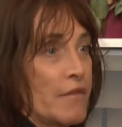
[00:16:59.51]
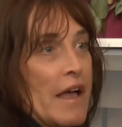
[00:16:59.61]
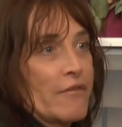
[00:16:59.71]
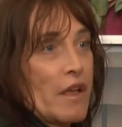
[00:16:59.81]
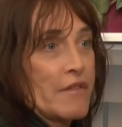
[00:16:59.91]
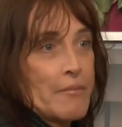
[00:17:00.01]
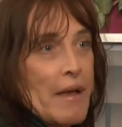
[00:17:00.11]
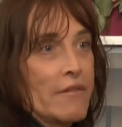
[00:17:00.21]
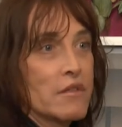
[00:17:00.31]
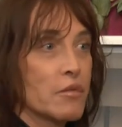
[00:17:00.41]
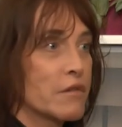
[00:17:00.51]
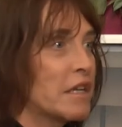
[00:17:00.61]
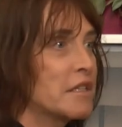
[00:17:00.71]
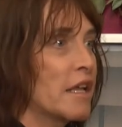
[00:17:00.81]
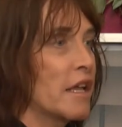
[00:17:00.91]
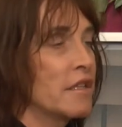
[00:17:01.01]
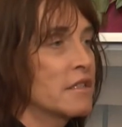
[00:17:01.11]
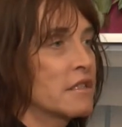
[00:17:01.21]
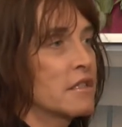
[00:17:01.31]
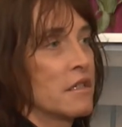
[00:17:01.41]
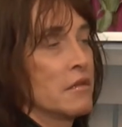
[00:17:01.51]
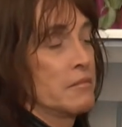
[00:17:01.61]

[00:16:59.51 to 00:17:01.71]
if their parents want to raise their kids,